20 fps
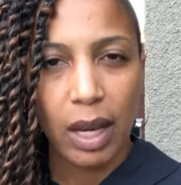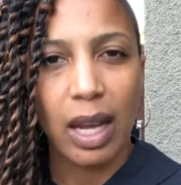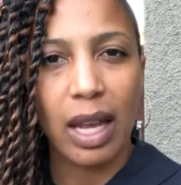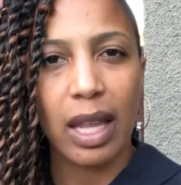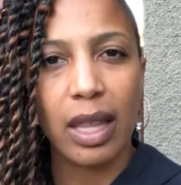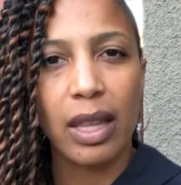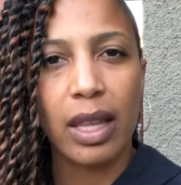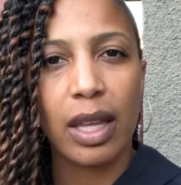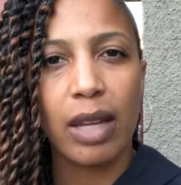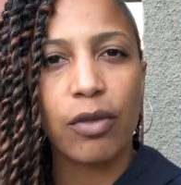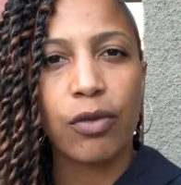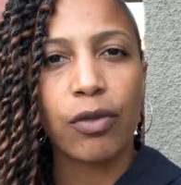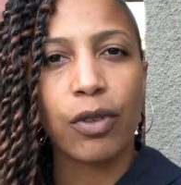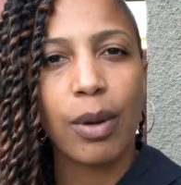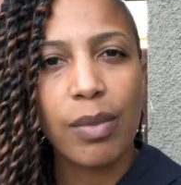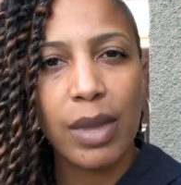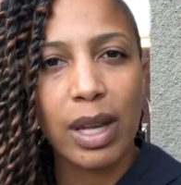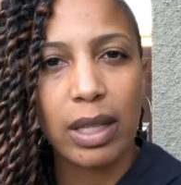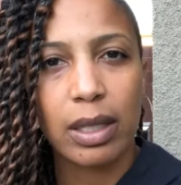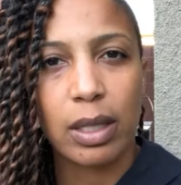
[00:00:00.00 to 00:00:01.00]
And then
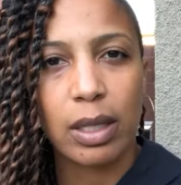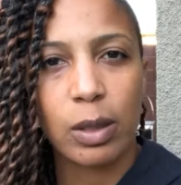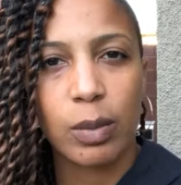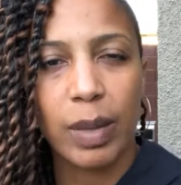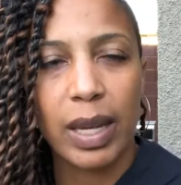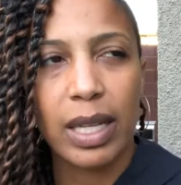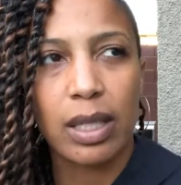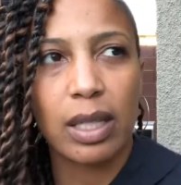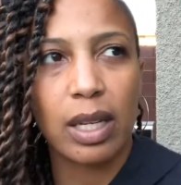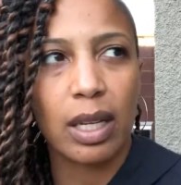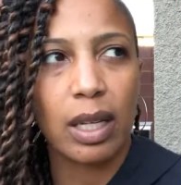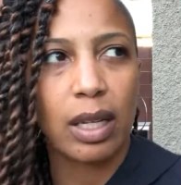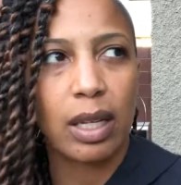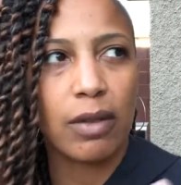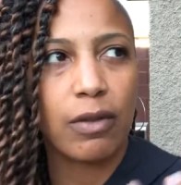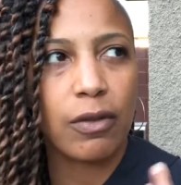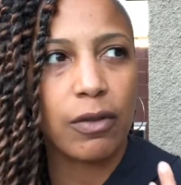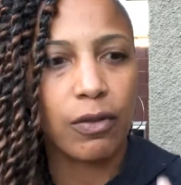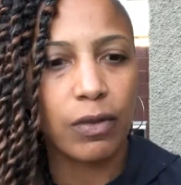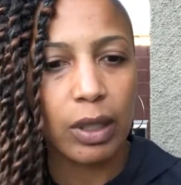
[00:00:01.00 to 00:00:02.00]
from that space, it
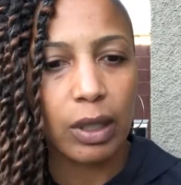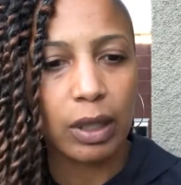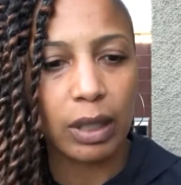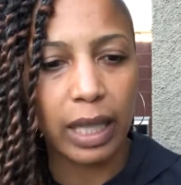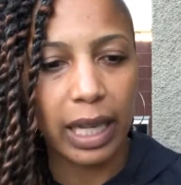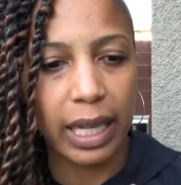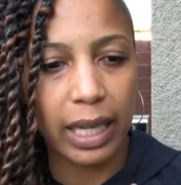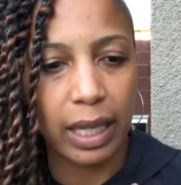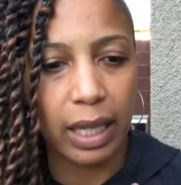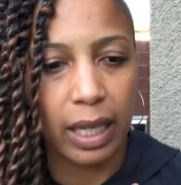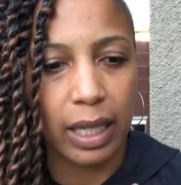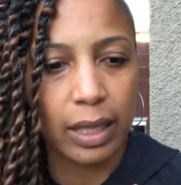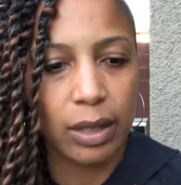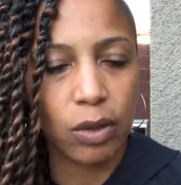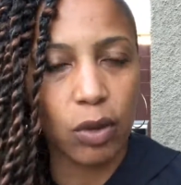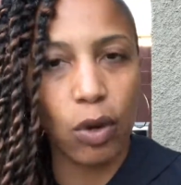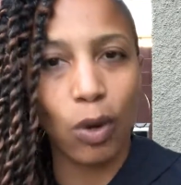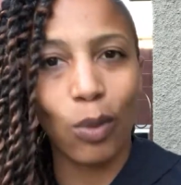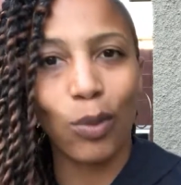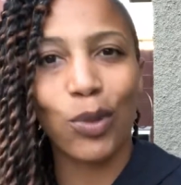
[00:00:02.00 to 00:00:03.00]
can feel like it's
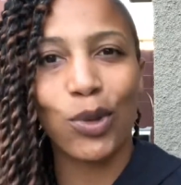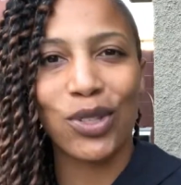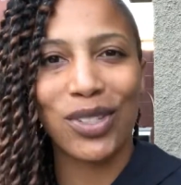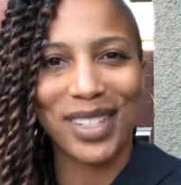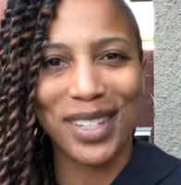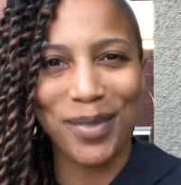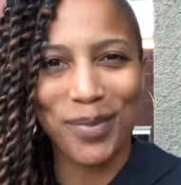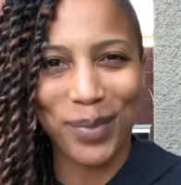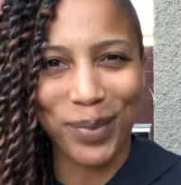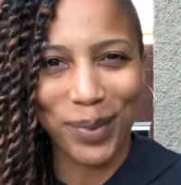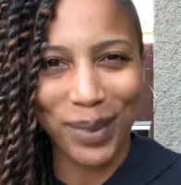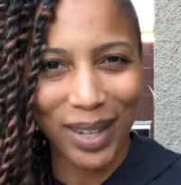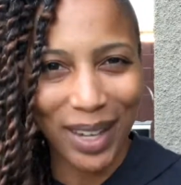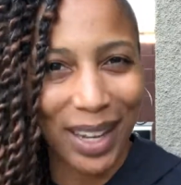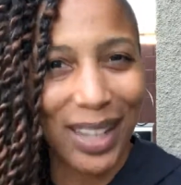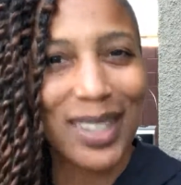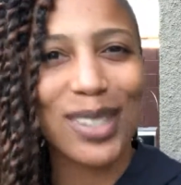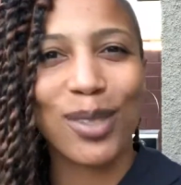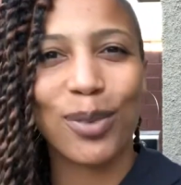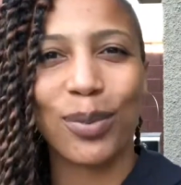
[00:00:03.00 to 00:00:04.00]
almost
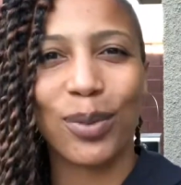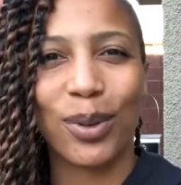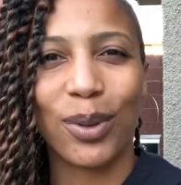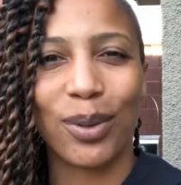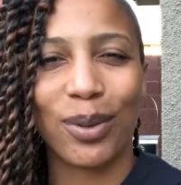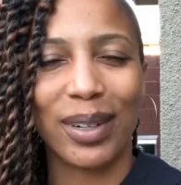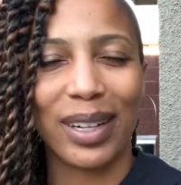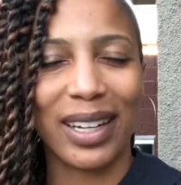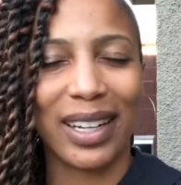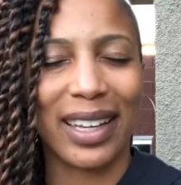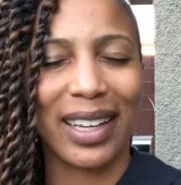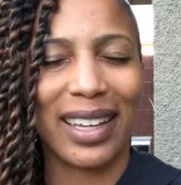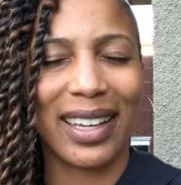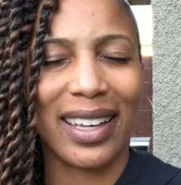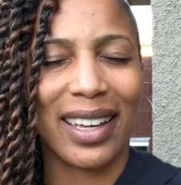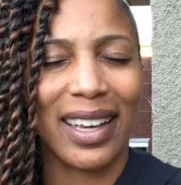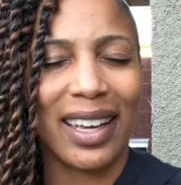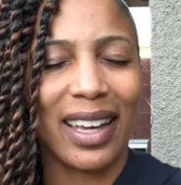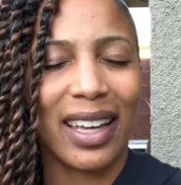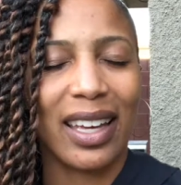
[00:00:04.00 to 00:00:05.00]
impossible, right? Like,
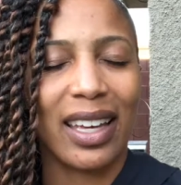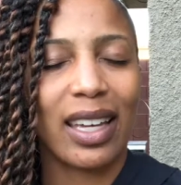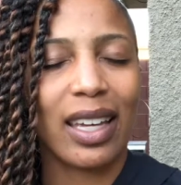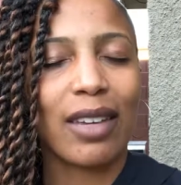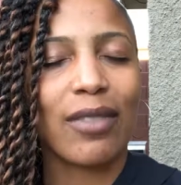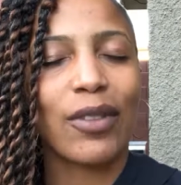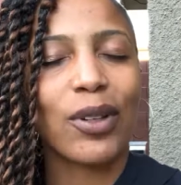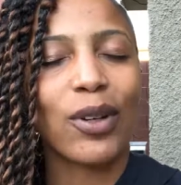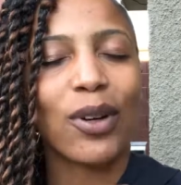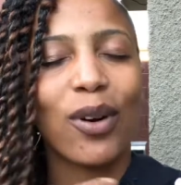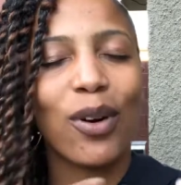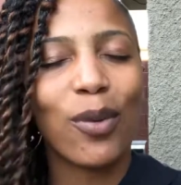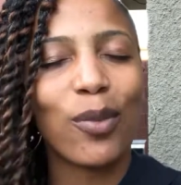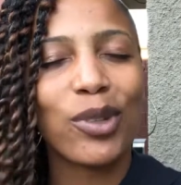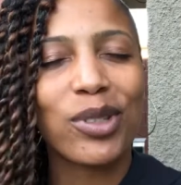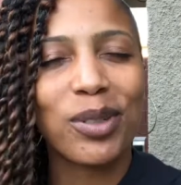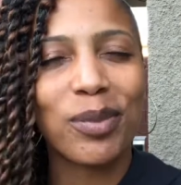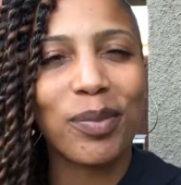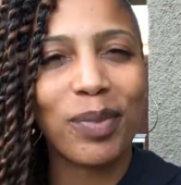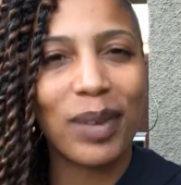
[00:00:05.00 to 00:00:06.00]
it can feel
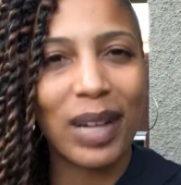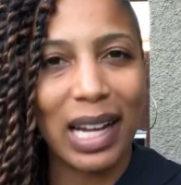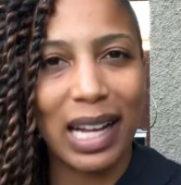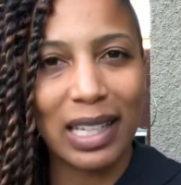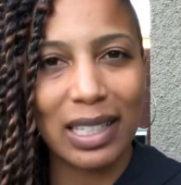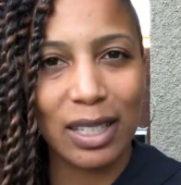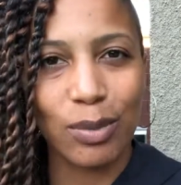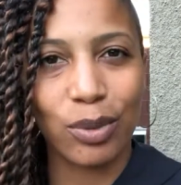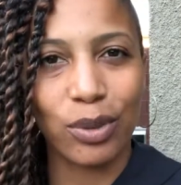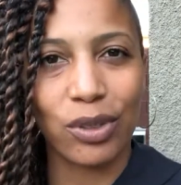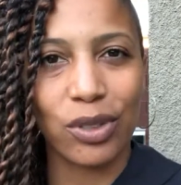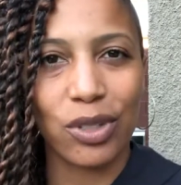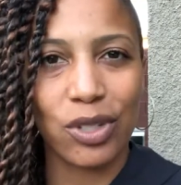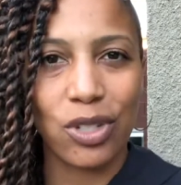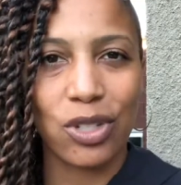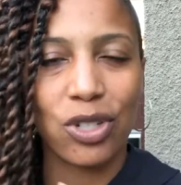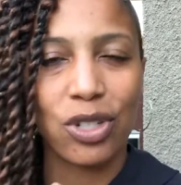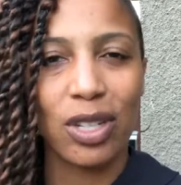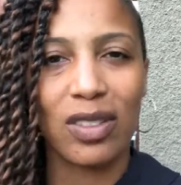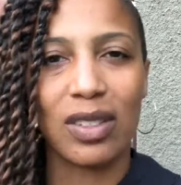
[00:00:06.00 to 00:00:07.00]
almost impossible to
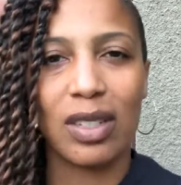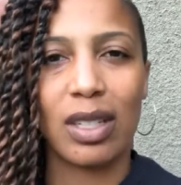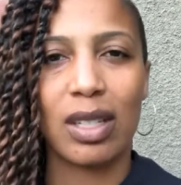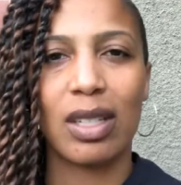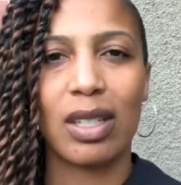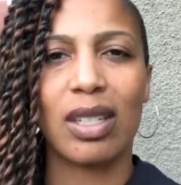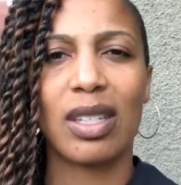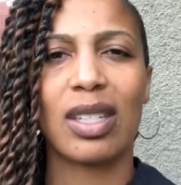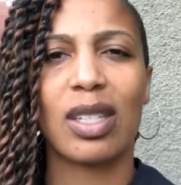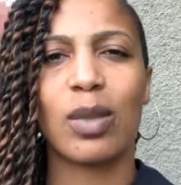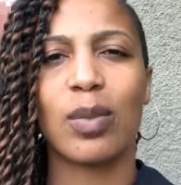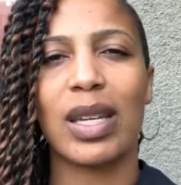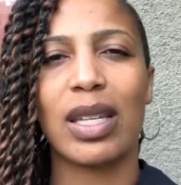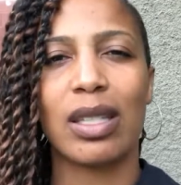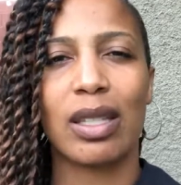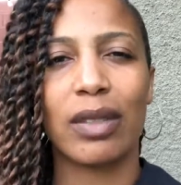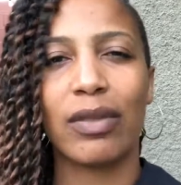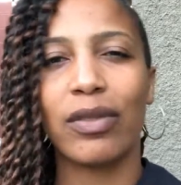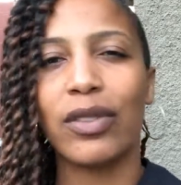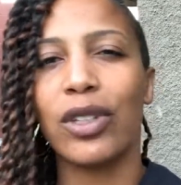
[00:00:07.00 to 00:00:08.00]
shift into the
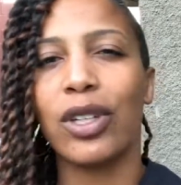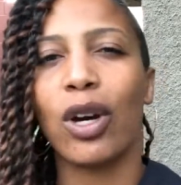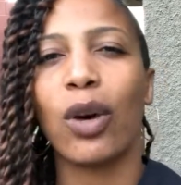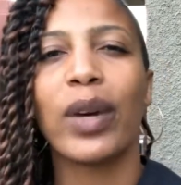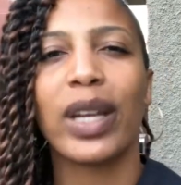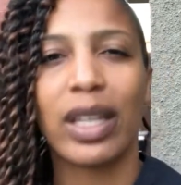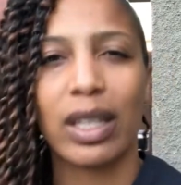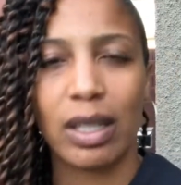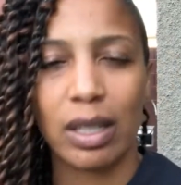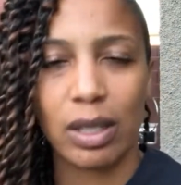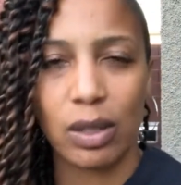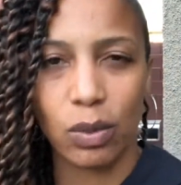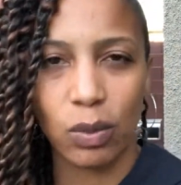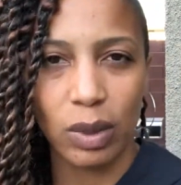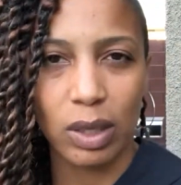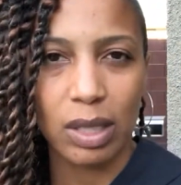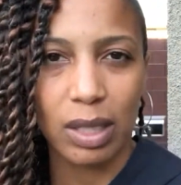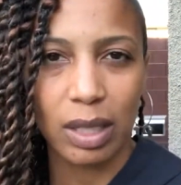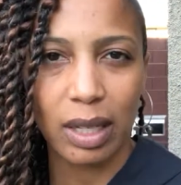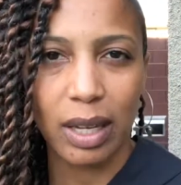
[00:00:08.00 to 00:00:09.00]
space of knowingness
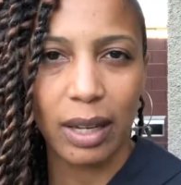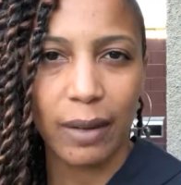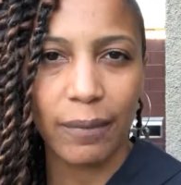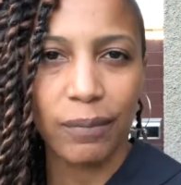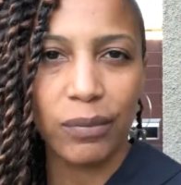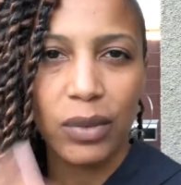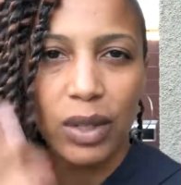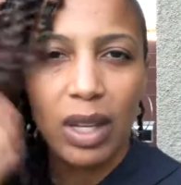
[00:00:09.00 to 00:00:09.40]
once again.